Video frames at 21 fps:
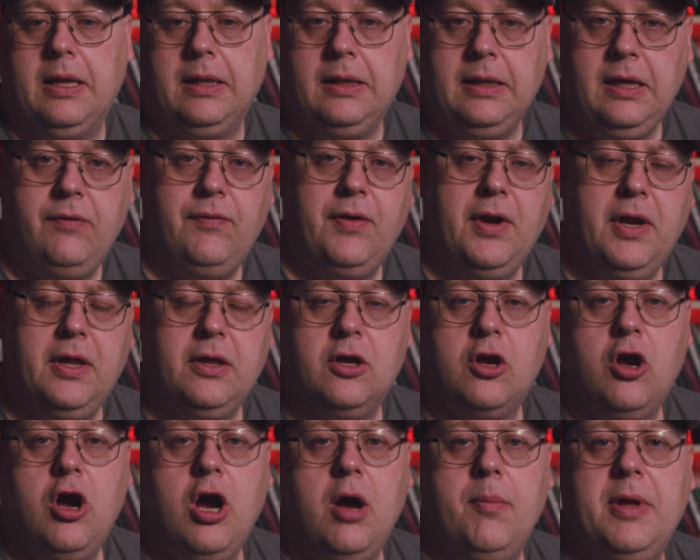leave it in
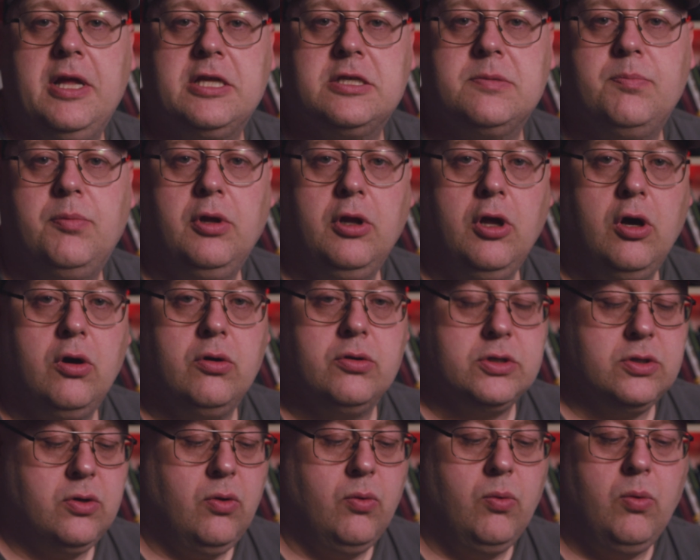the comments below.
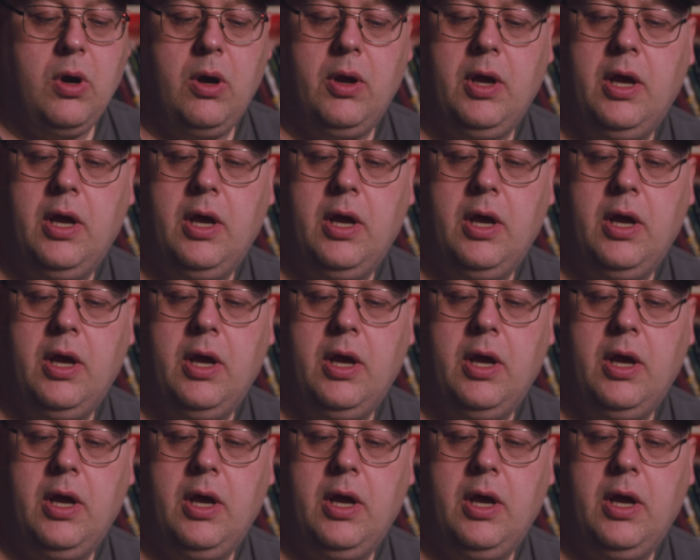So